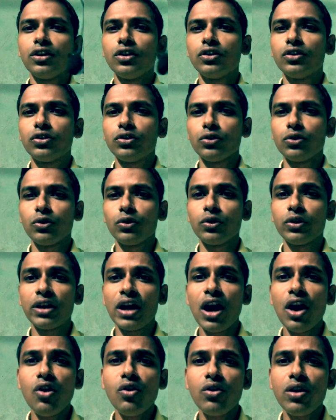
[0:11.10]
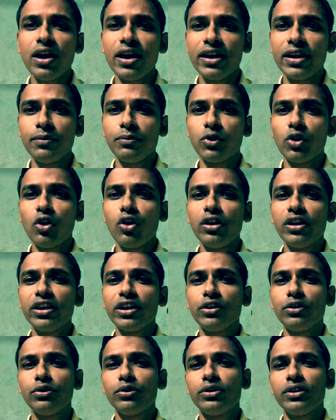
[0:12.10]
So now I am
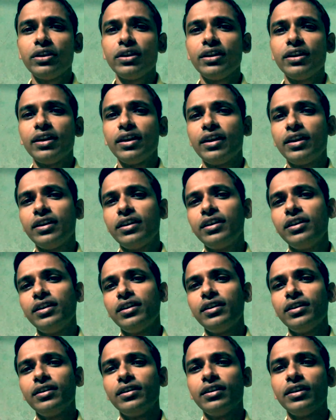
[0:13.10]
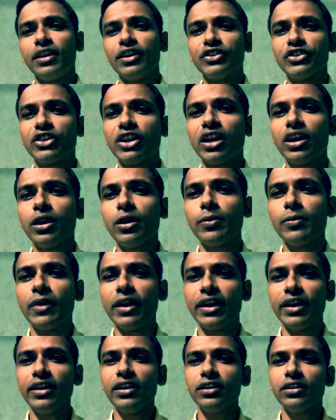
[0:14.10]
not using any external
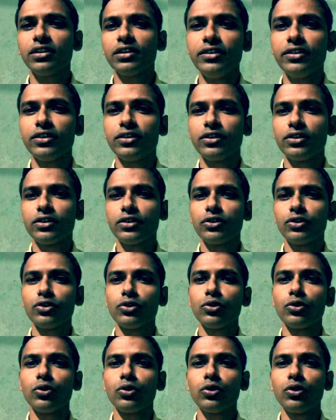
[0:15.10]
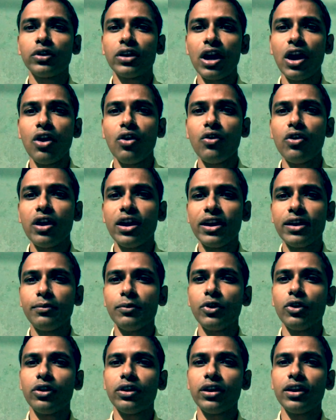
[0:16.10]
mic, so now I
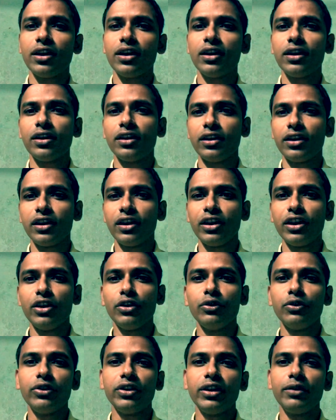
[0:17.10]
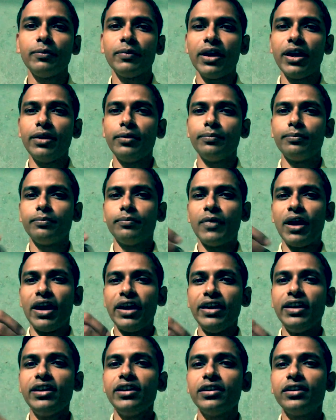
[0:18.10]
am gonna using my
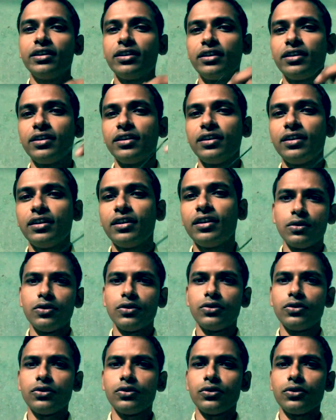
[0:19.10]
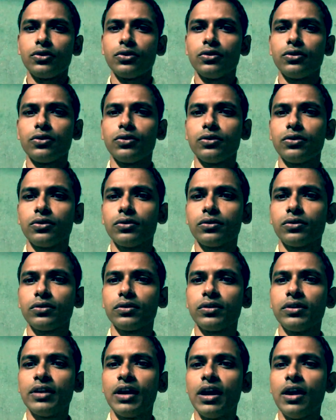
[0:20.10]
mic. So
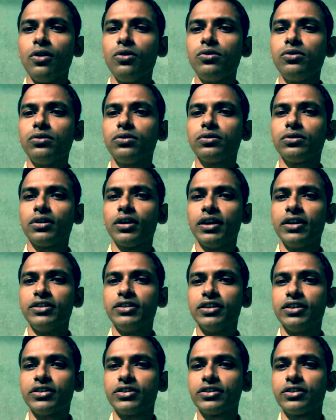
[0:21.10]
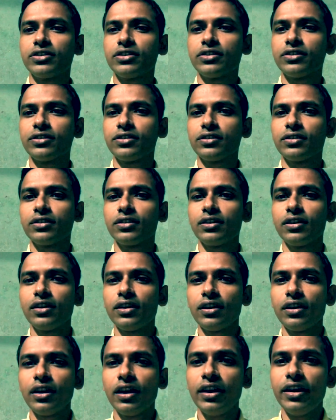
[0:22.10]
now I just
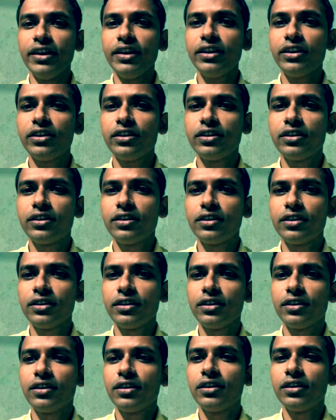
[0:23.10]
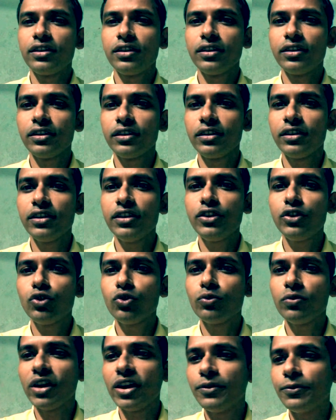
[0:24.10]
connect it
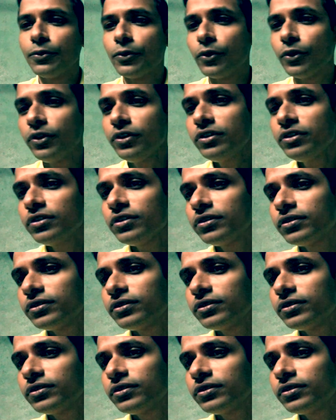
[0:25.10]
to my phone.